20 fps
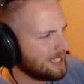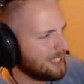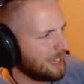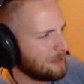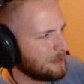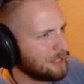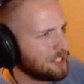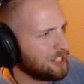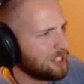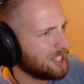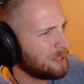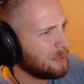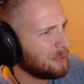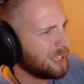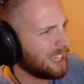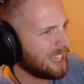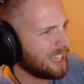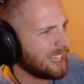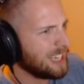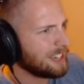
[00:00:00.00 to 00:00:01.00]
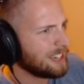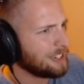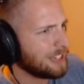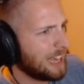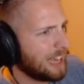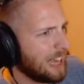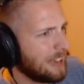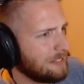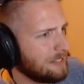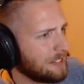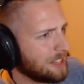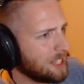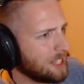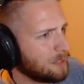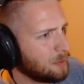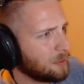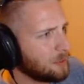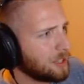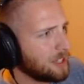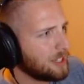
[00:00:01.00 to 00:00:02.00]
I mean, shit, it's been like a year and a half at this
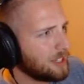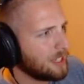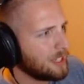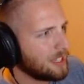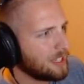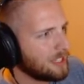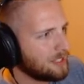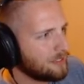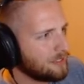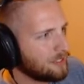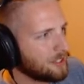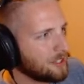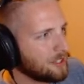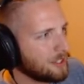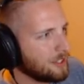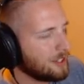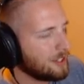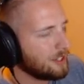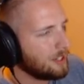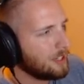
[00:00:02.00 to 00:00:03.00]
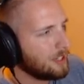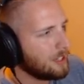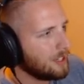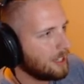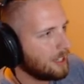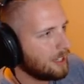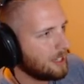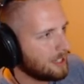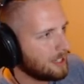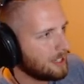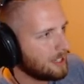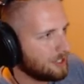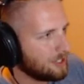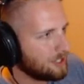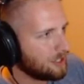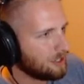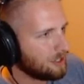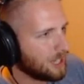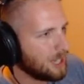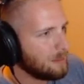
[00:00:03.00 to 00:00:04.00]
point, at least for
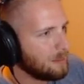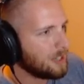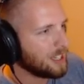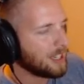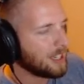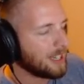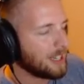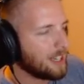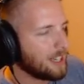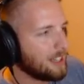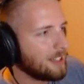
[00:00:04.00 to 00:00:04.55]
Jokima and I.